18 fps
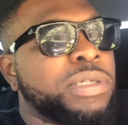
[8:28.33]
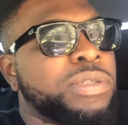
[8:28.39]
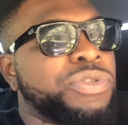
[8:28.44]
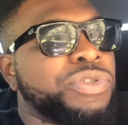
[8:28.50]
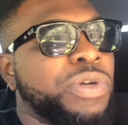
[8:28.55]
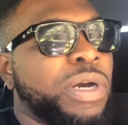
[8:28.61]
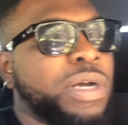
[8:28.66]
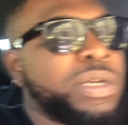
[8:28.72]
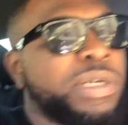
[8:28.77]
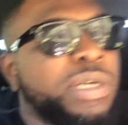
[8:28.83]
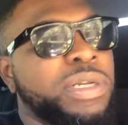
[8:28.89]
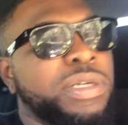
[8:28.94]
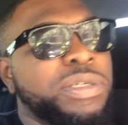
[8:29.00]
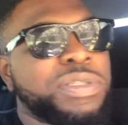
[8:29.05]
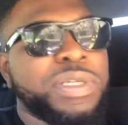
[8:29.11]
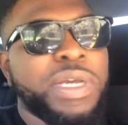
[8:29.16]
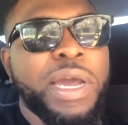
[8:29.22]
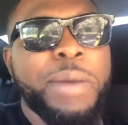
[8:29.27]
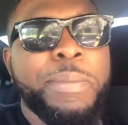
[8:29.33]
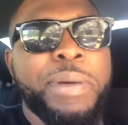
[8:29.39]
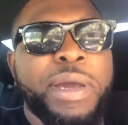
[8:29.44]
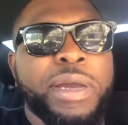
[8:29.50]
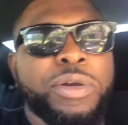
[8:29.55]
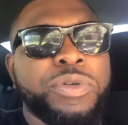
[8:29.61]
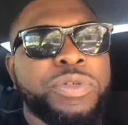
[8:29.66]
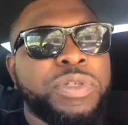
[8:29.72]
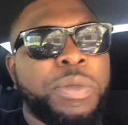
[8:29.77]
trying to get a Scat
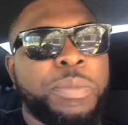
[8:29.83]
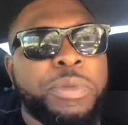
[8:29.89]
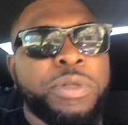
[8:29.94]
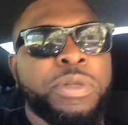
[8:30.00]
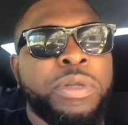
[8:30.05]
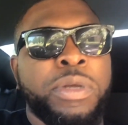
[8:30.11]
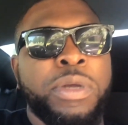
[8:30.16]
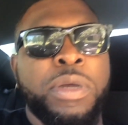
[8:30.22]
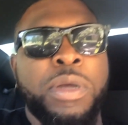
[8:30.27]
pack or something.